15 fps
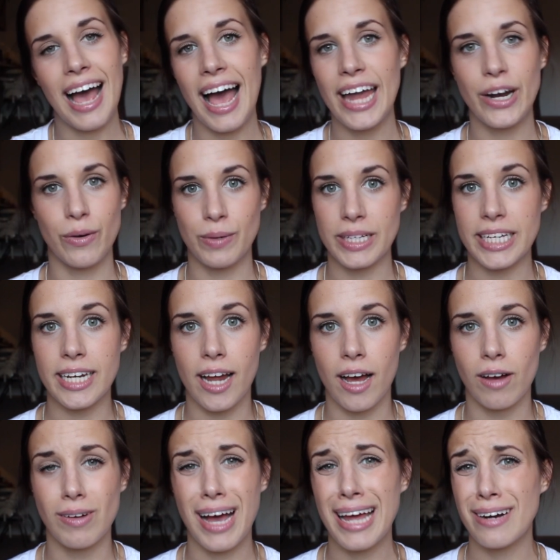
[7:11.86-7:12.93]
I don't really
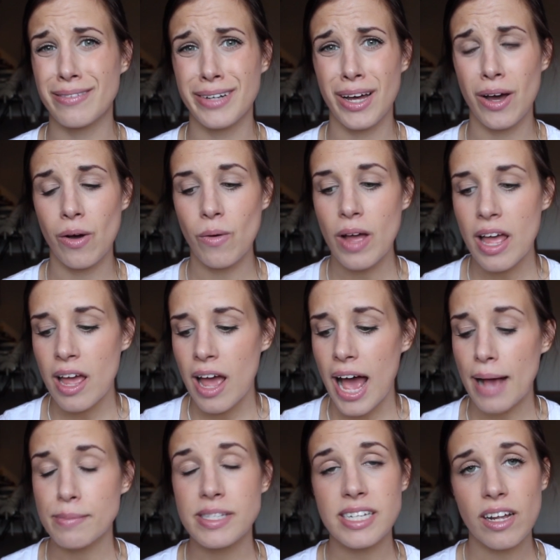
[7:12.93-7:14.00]
know. I don't know.
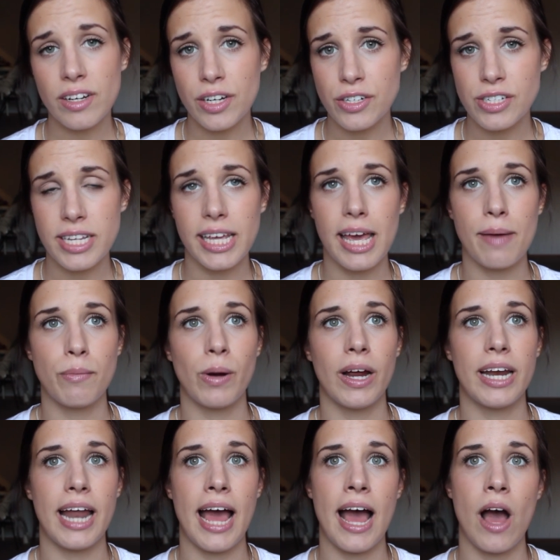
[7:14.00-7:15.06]
I'm still nursing him
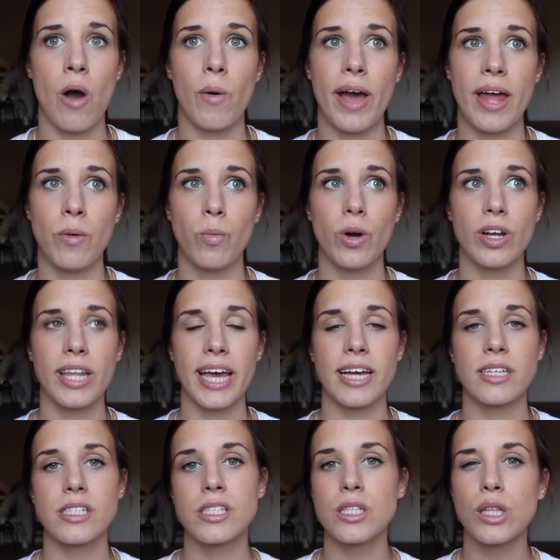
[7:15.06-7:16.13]
right now and we're
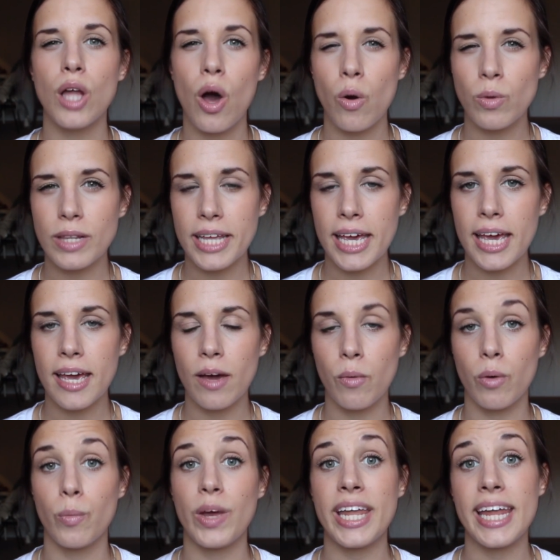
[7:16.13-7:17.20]
like slowly,
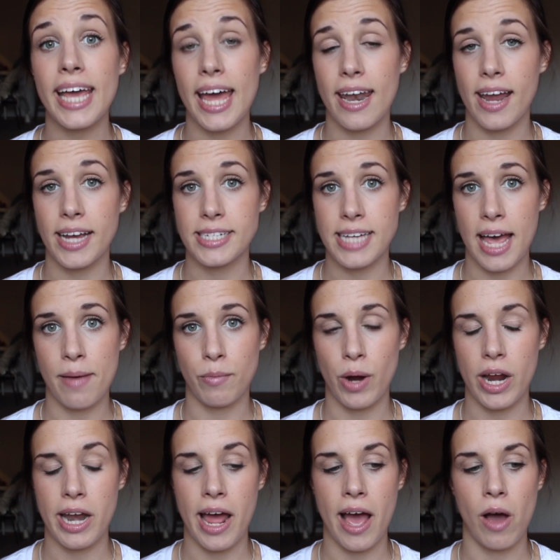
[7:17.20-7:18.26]
we're weaning at nighttime
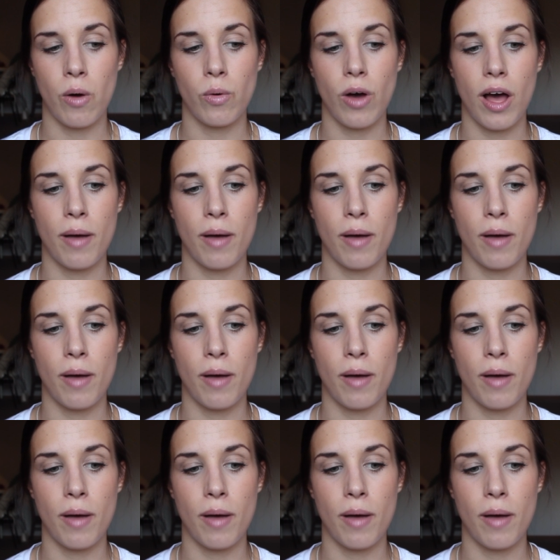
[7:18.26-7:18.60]
right now.